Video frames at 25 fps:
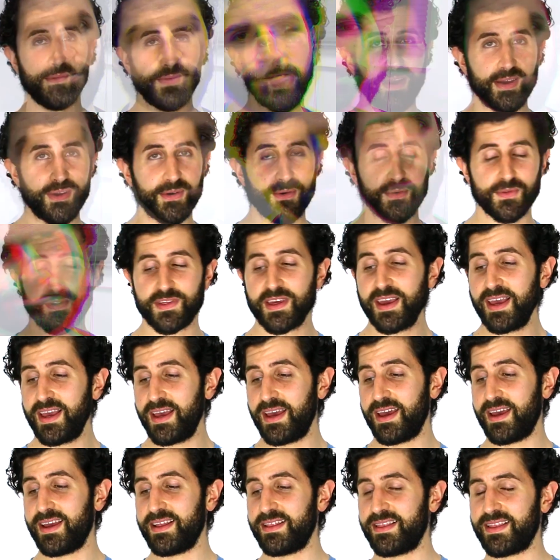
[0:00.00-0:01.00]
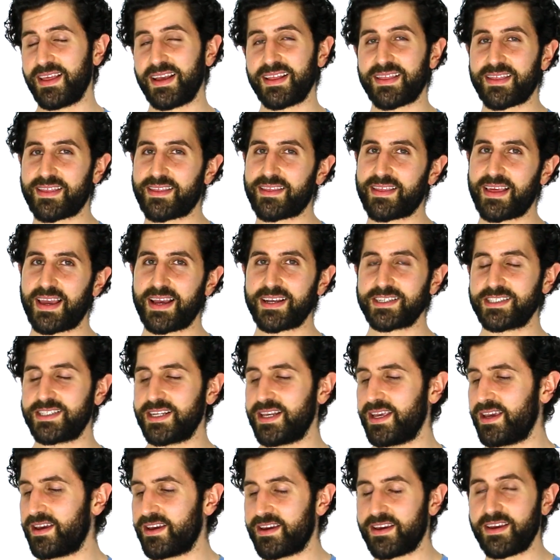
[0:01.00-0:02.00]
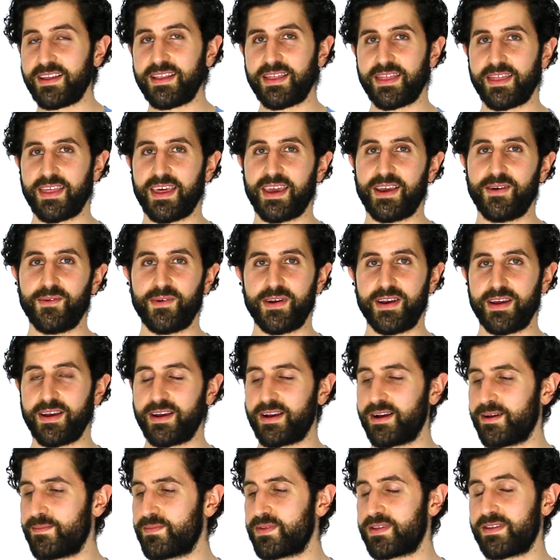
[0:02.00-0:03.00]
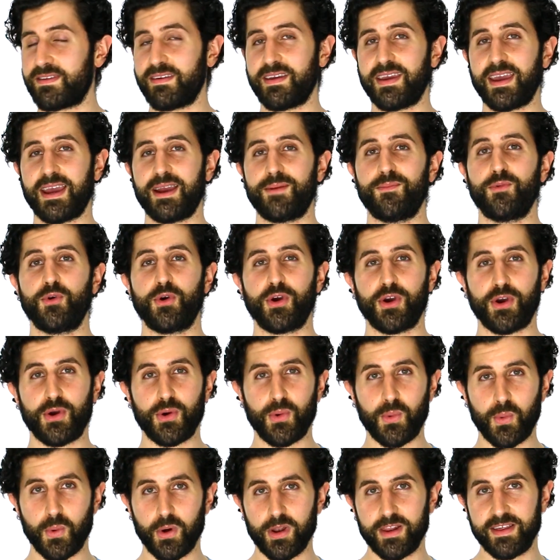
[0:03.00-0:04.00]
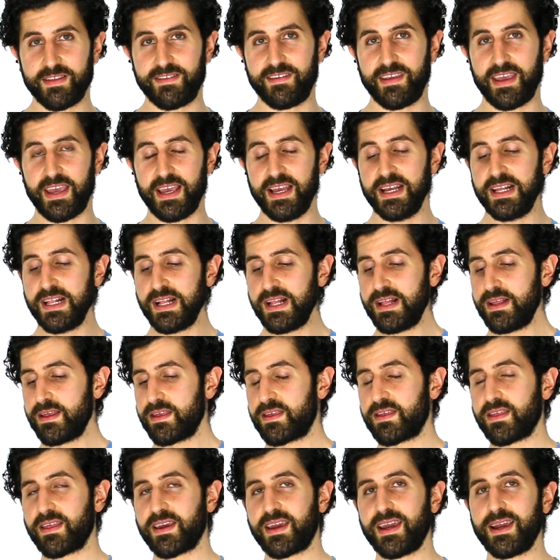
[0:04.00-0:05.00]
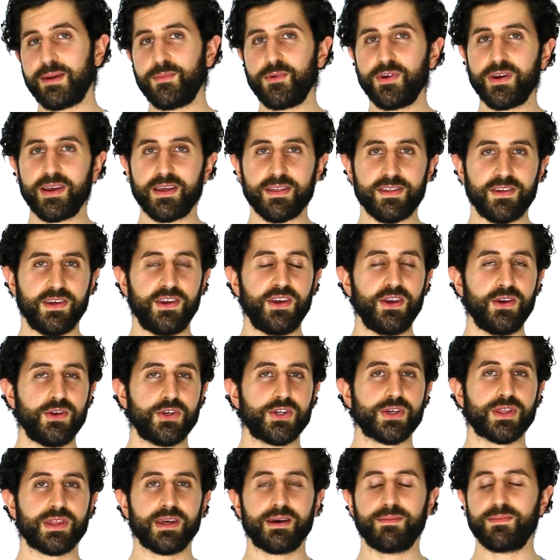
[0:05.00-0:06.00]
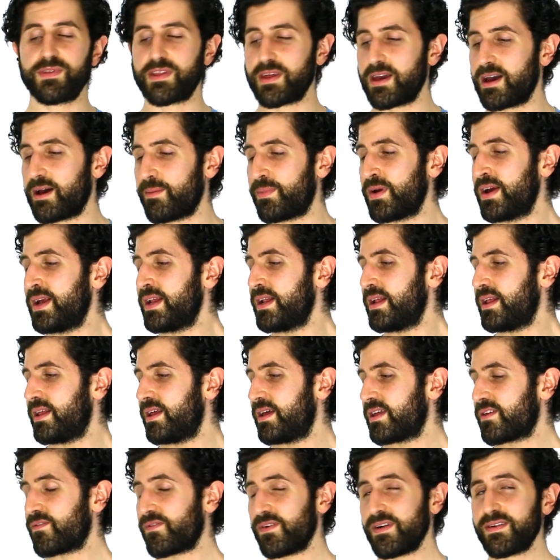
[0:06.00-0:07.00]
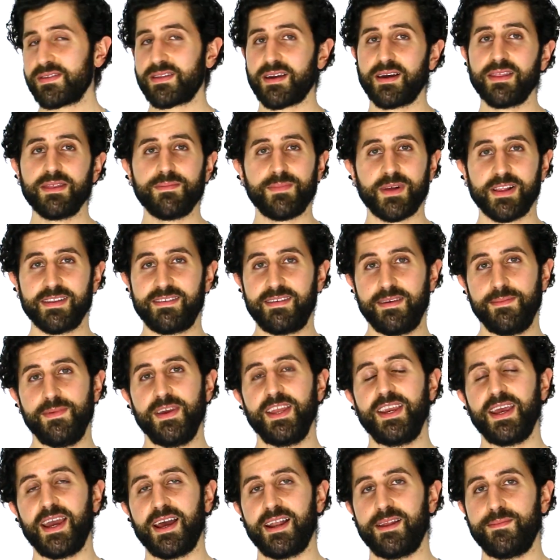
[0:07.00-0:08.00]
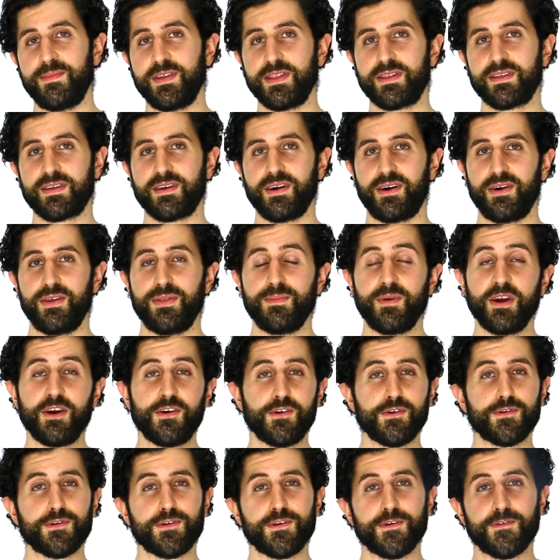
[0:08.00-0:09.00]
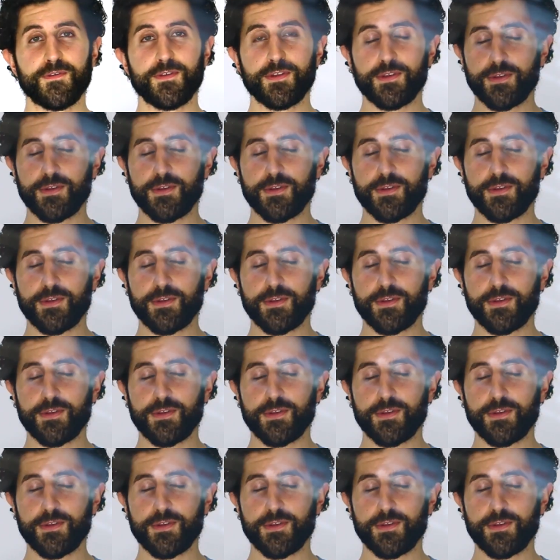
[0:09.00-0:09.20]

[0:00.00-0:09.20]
wrinkles. And that's actually a good thing when it comes to camera quality. So the camera gets a huge thumbs up. As far as other multimedia elements go, the Microsoft